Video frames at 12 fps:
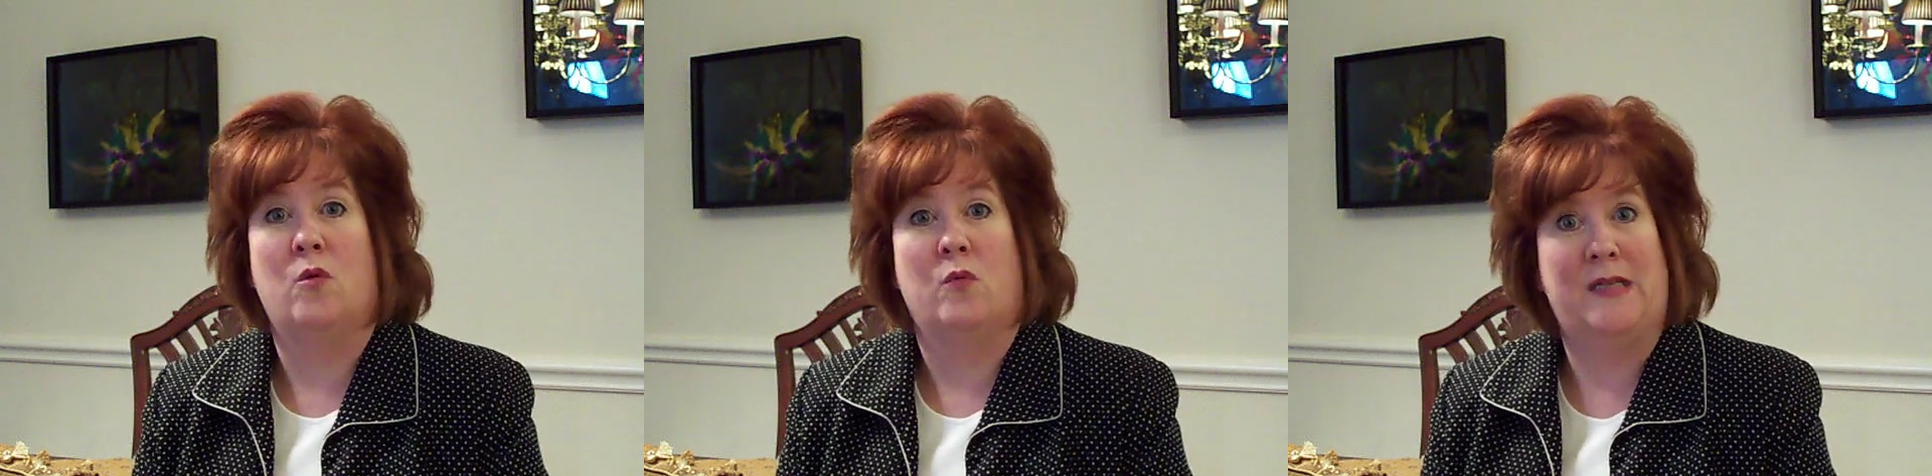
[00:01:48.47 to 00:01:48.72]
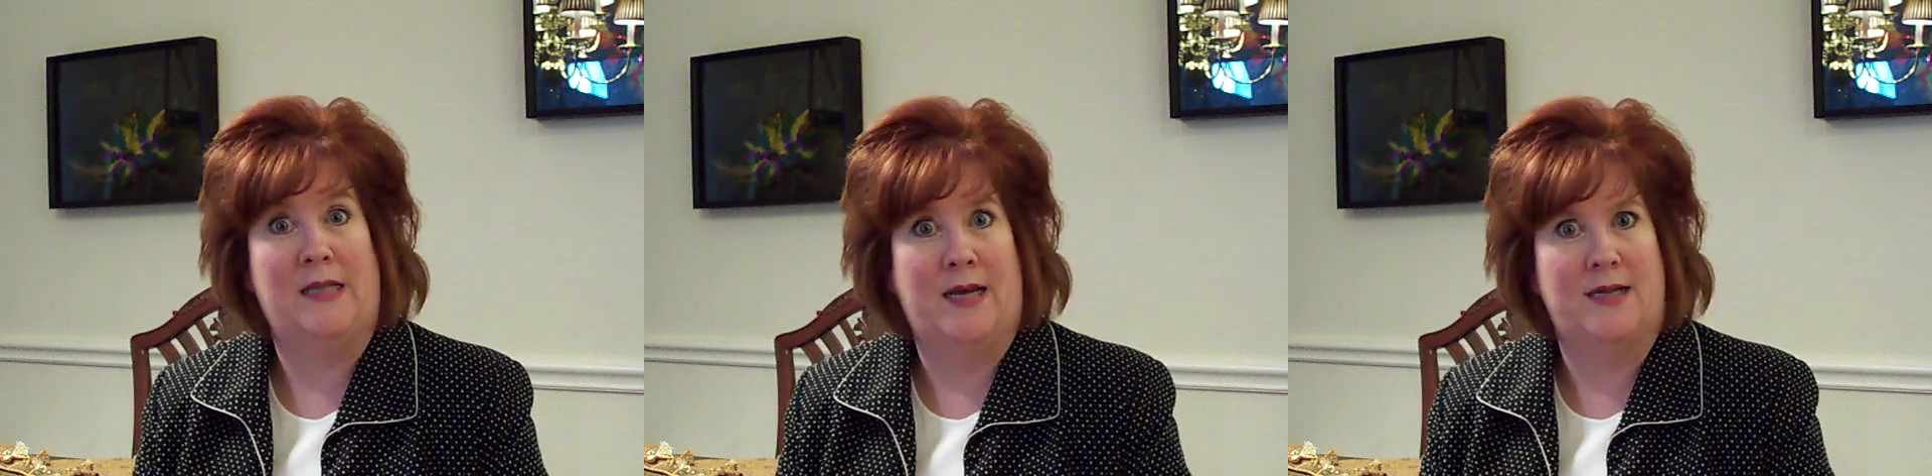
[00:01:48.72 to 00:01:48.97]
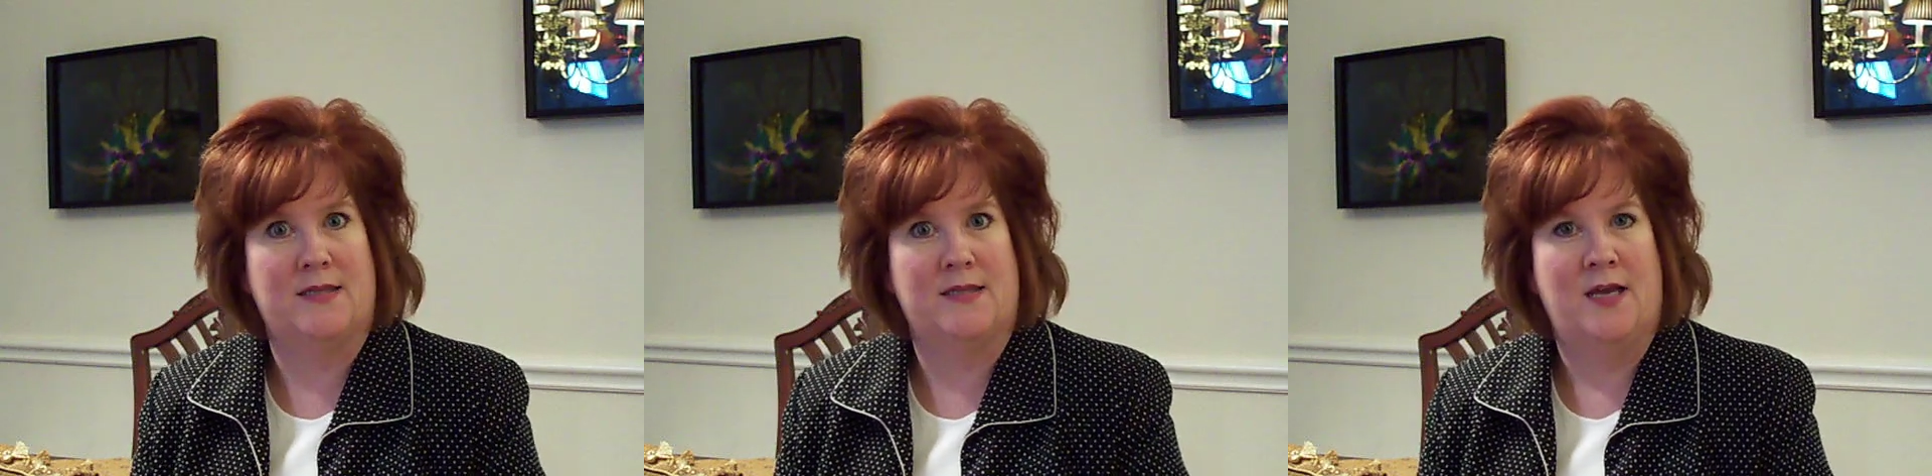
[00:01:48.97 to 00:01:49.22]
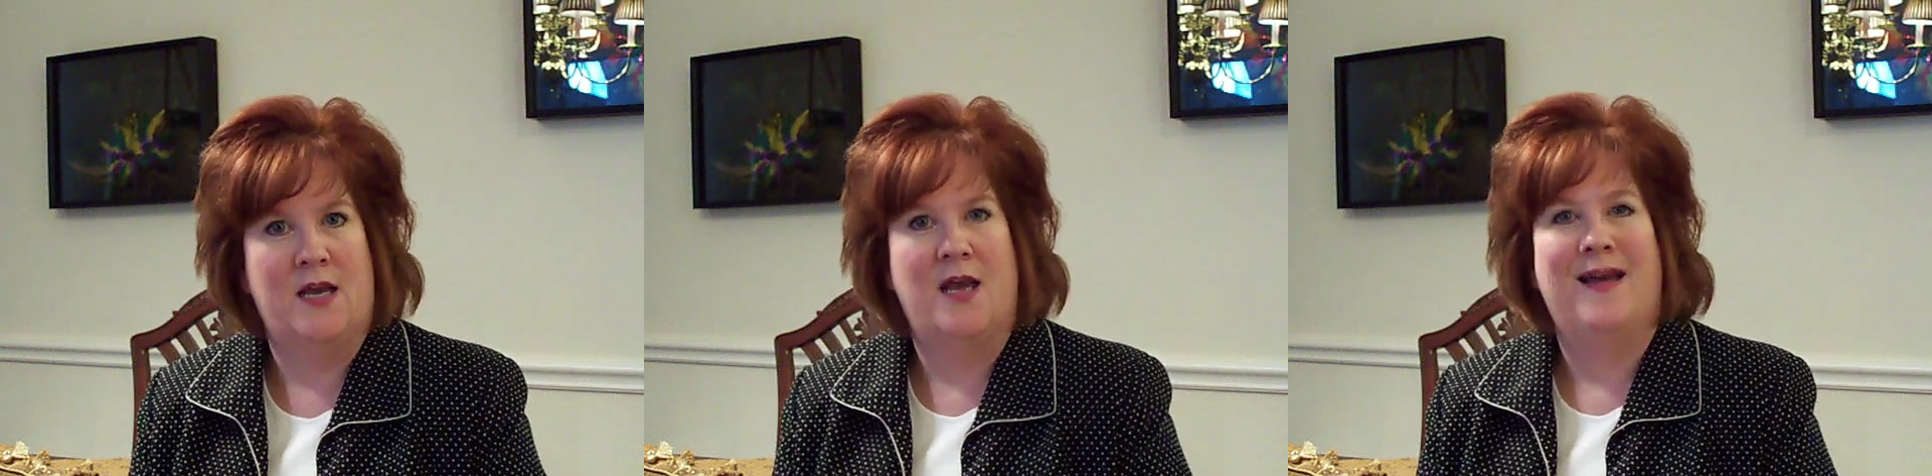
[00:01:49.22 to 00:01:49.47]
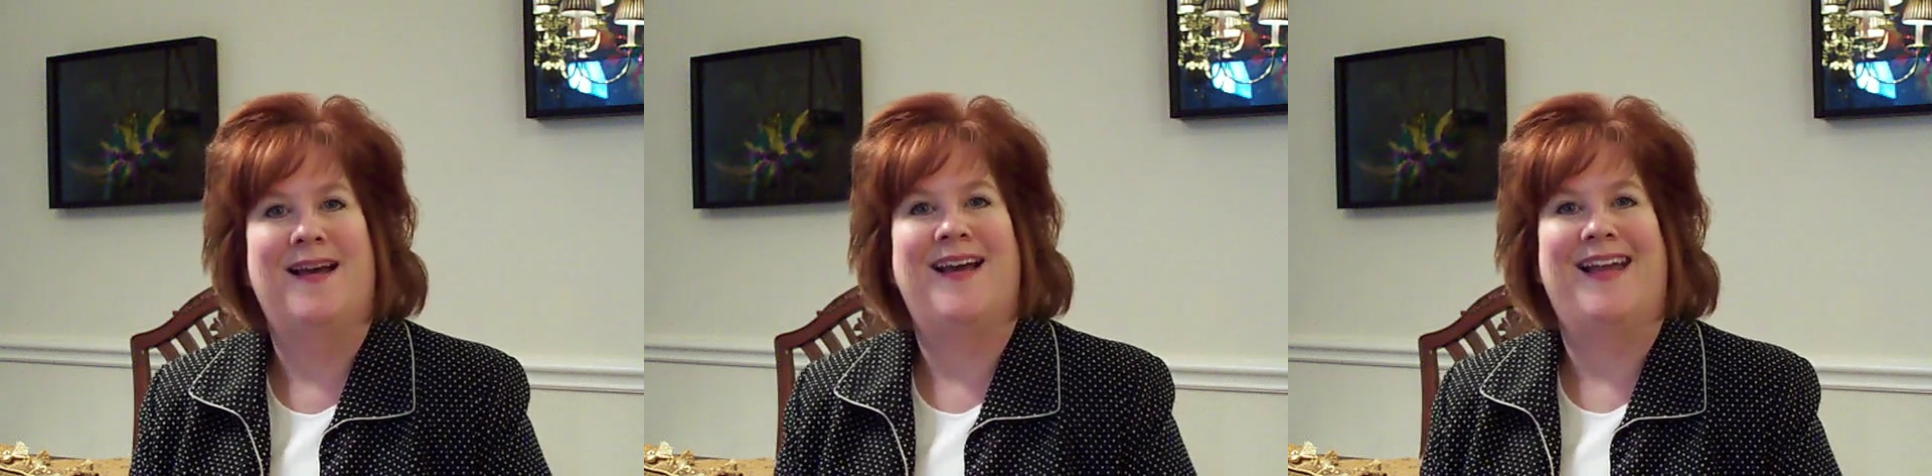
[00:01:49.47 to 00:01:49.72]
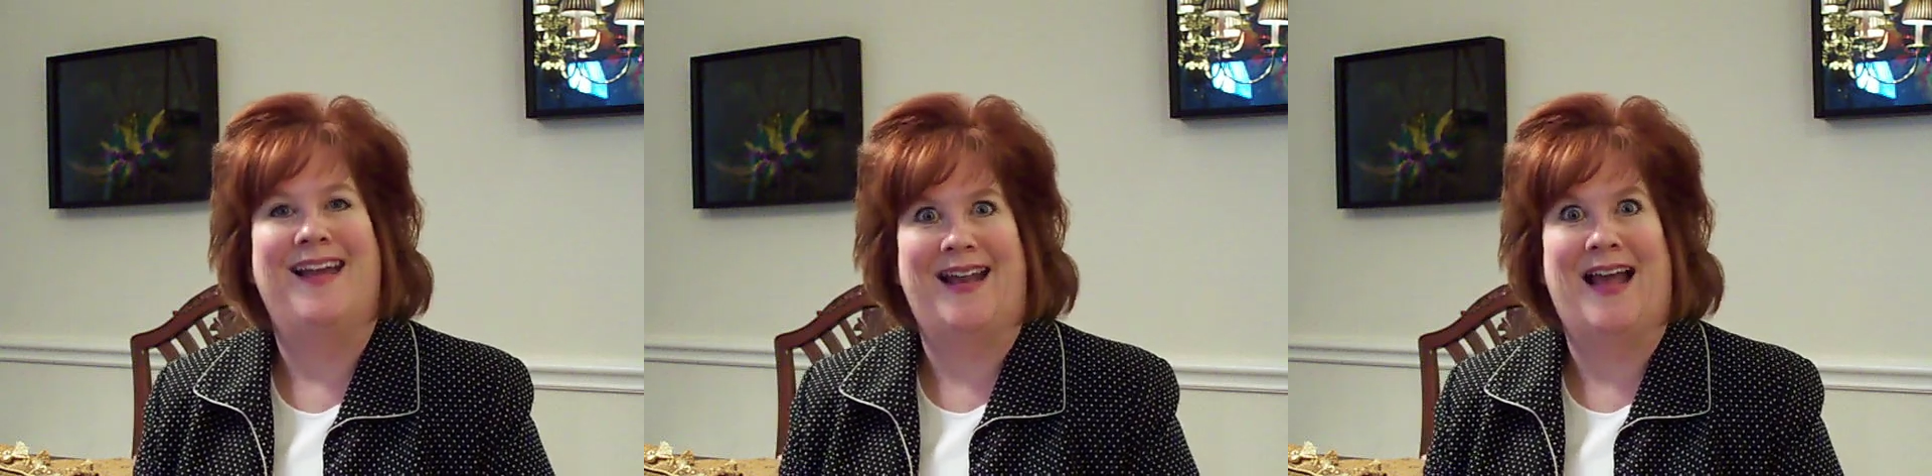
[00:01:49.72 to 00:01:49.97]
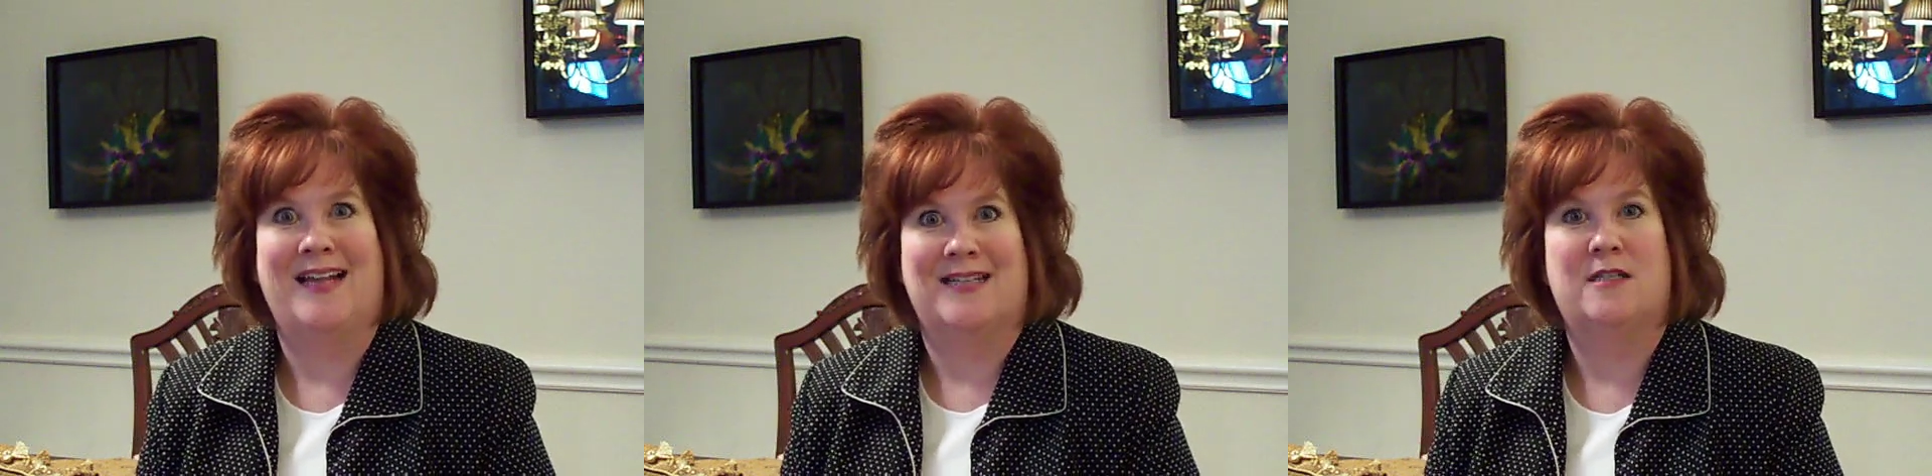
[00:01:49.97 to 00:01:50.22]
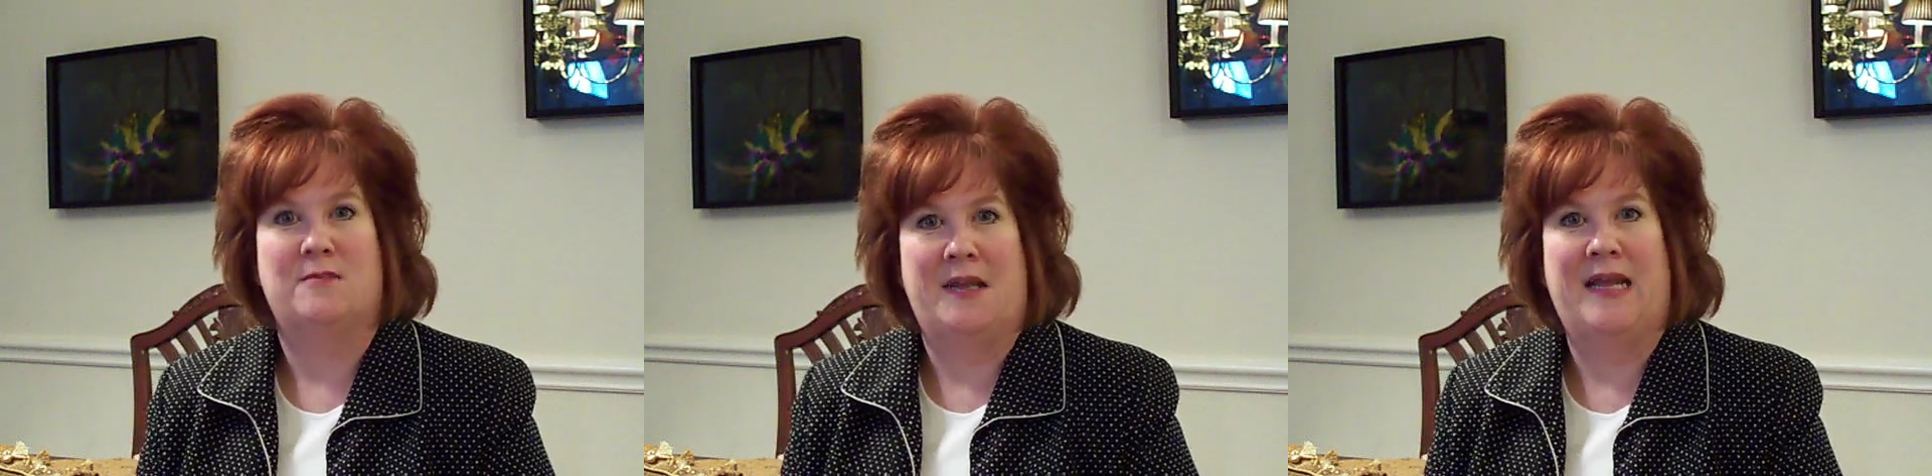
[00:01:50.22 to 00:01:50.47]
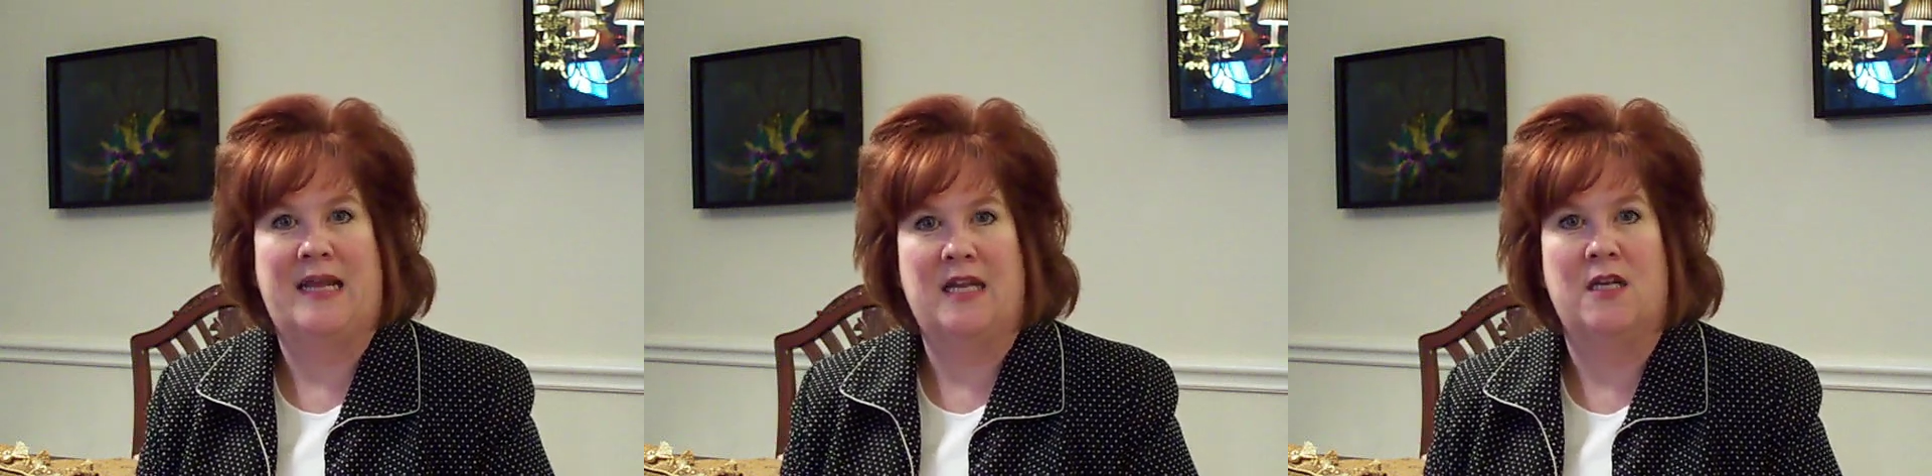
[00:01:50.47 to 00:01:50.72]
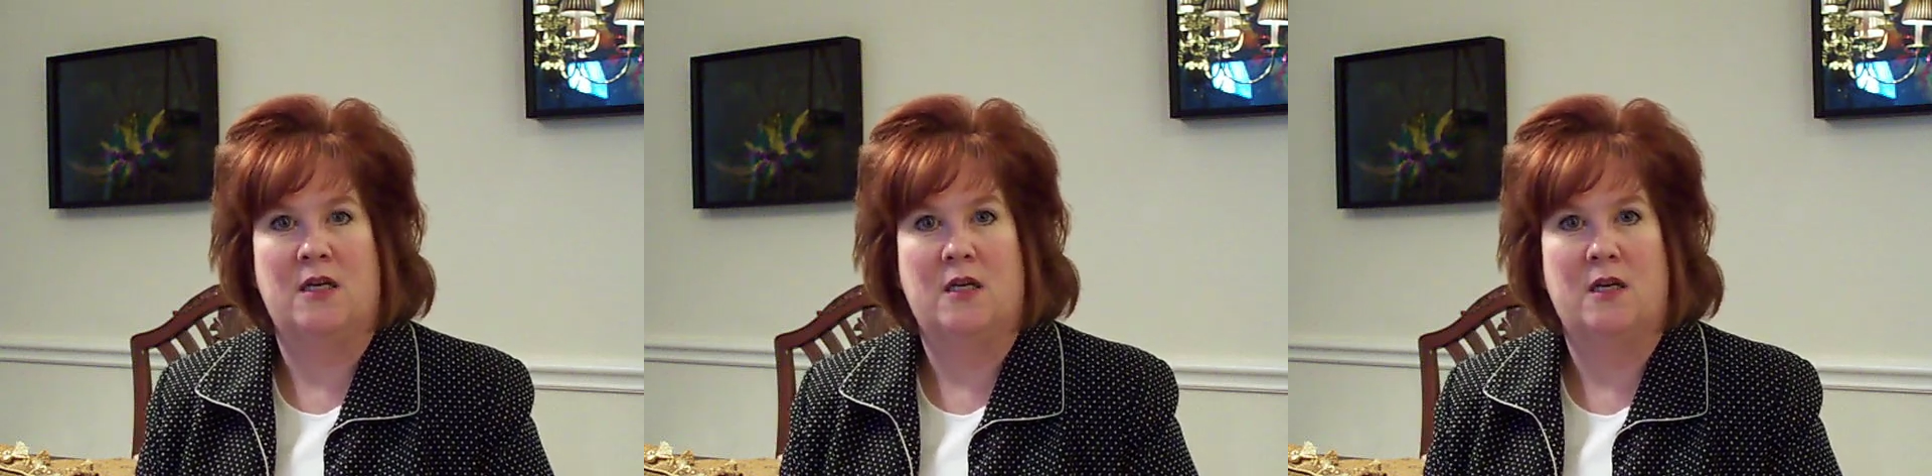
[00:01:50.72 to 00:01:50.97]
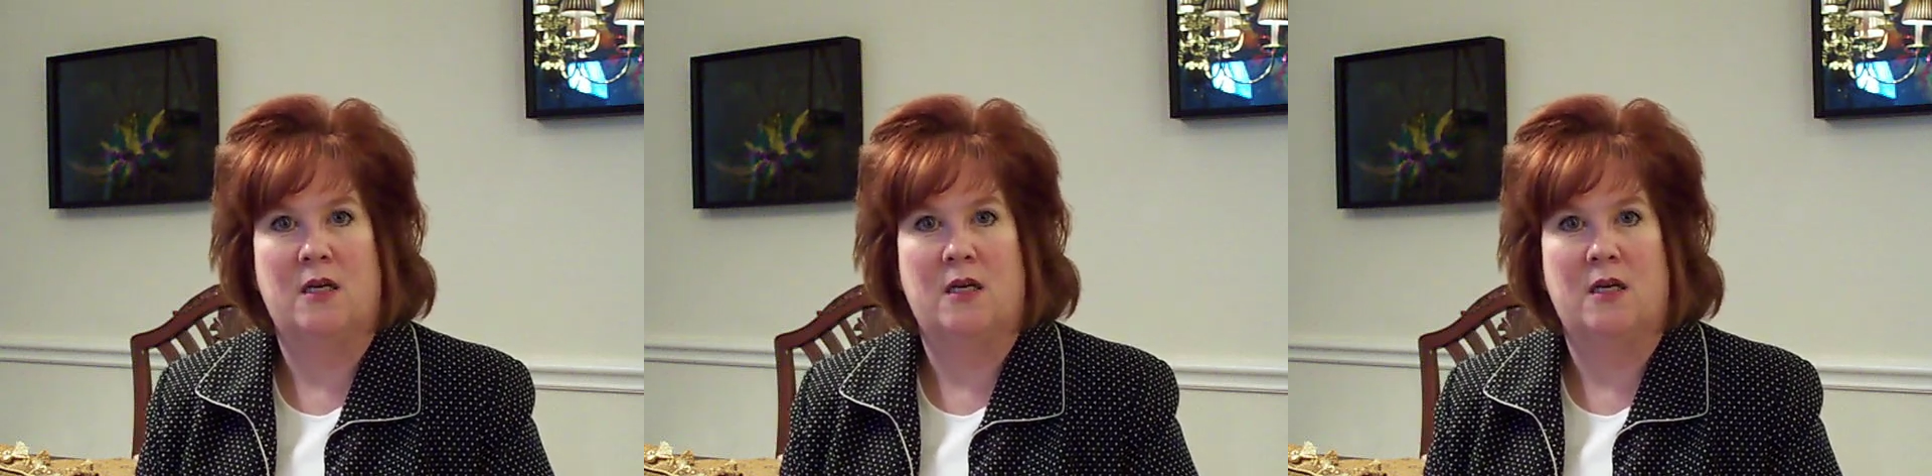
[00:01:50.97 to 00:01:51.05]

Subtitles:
realize. It has to be in